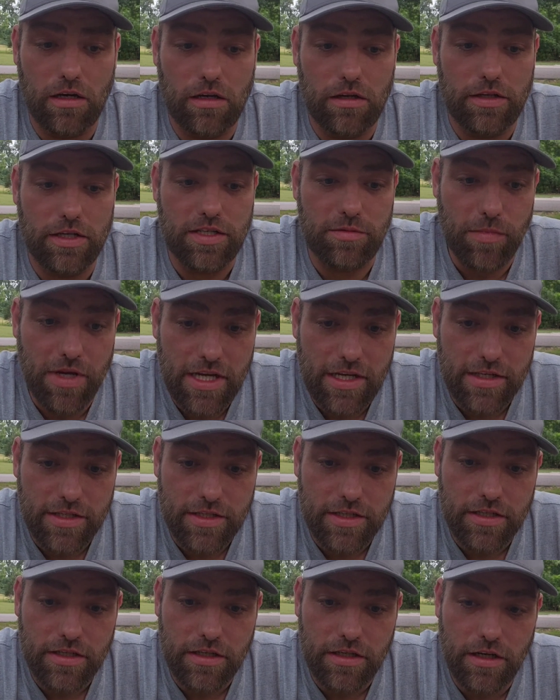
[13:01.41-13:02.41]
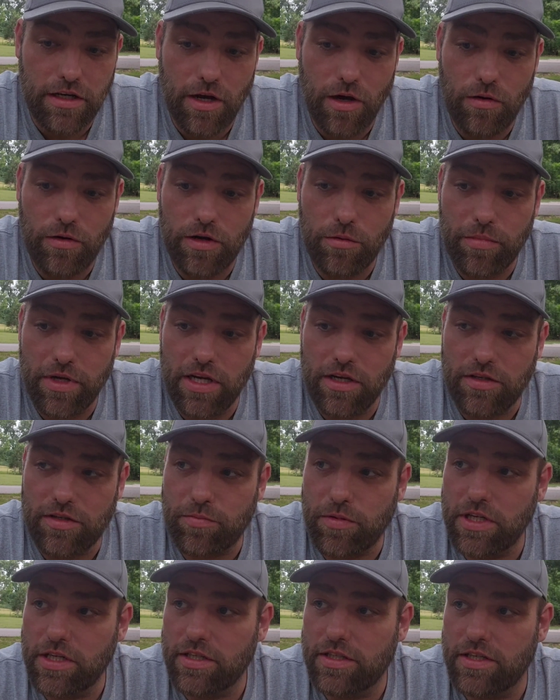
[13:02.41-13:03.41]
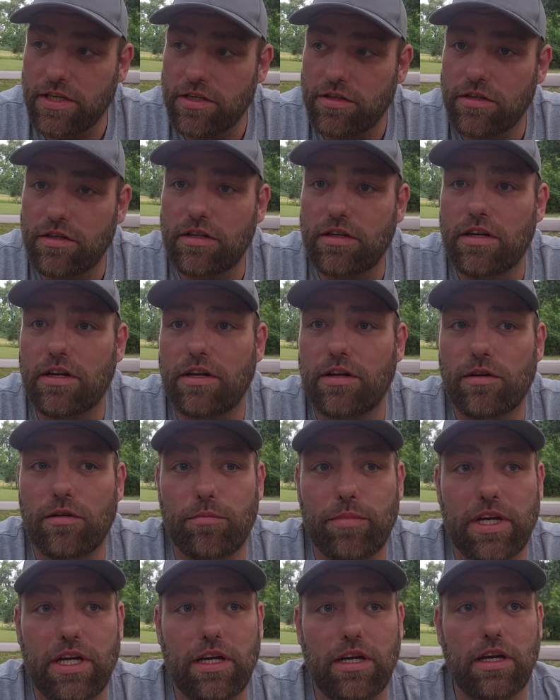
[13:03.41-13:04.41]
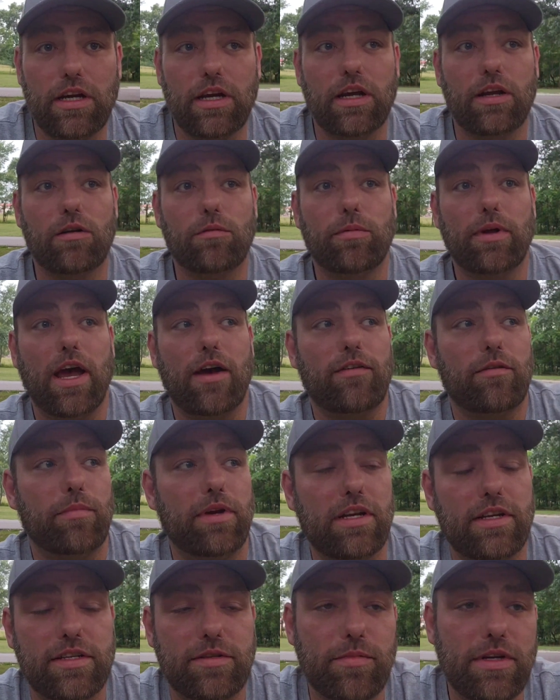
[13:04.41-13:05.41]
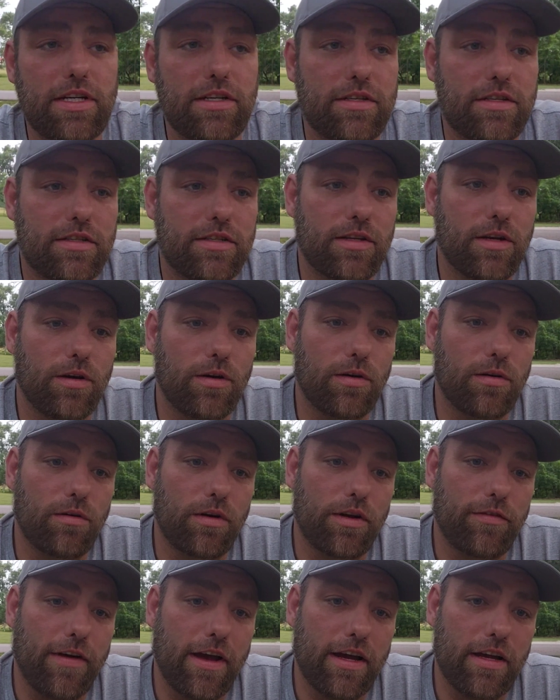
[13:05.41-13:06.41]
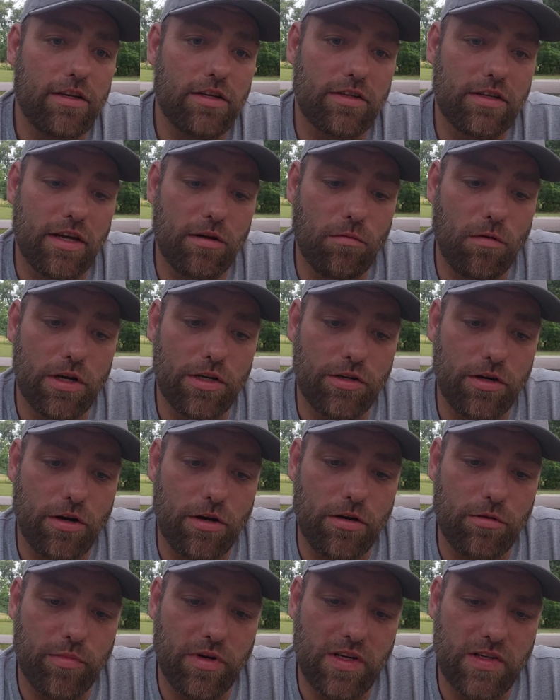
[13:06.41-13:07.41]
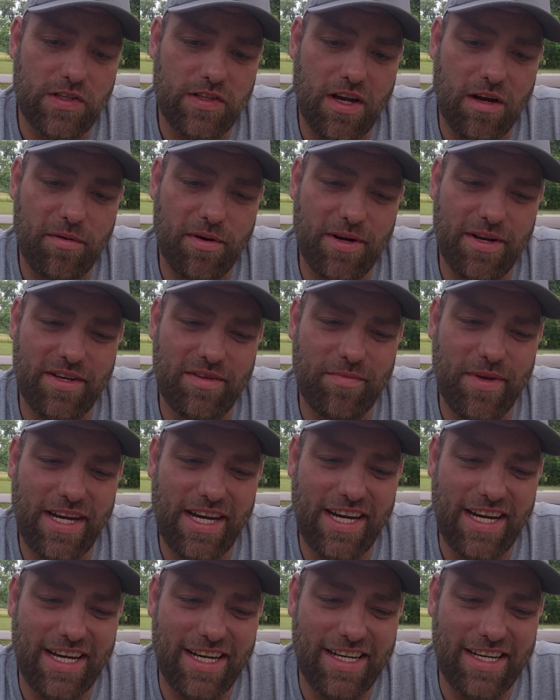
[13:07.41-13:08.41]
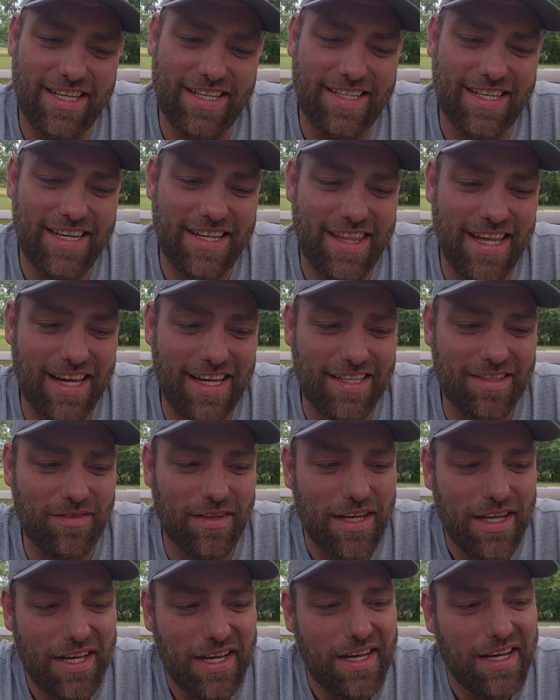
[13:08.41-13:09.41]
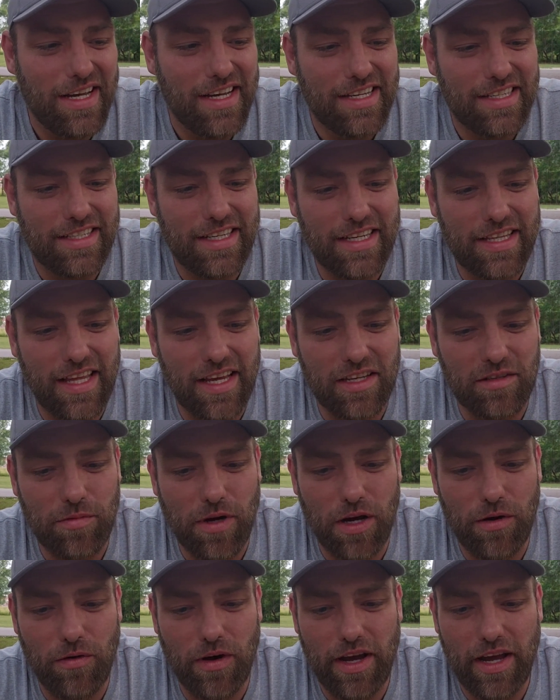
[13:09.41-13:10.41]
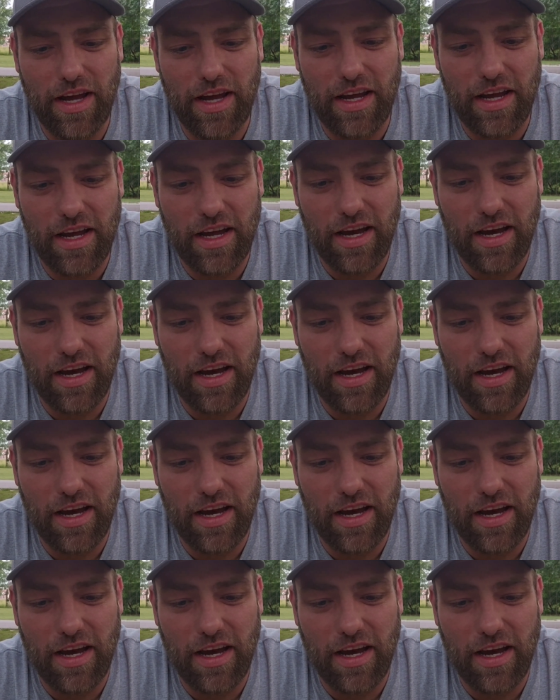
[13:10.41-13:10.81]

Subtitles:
dismissed. You know, it'll be a split decision, and it'll have to be dismissed. So if I can just get one juror to be as stubborn as me and to see things my way,